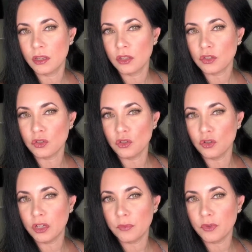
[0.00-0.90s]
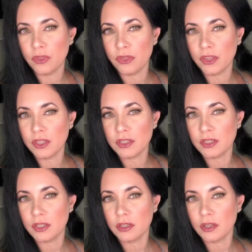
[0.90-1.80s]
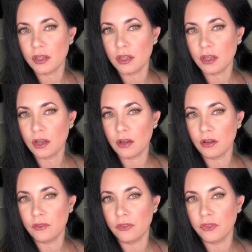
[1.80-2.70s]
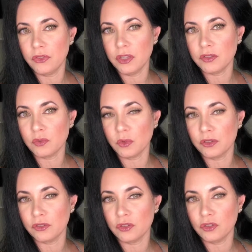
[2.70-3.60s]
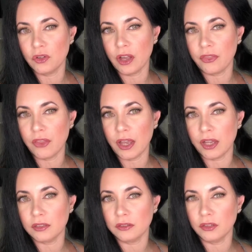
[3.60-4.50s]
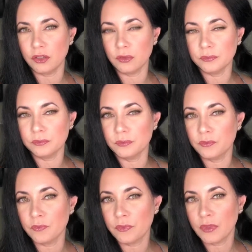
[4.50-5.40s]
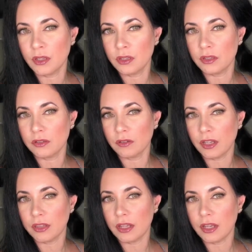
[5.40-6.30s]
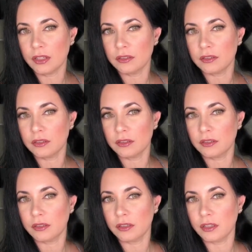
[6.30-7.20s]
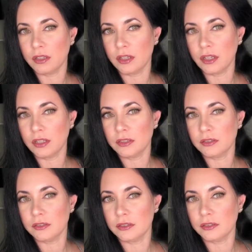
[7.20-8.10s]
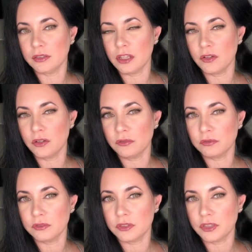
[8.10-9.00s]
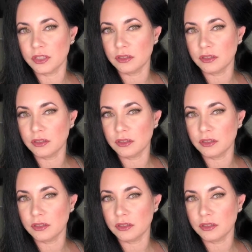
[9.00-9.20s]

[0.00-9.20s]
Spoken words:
So you're gonna put this on this one, so you have that, you know, so like that, like there you go, see.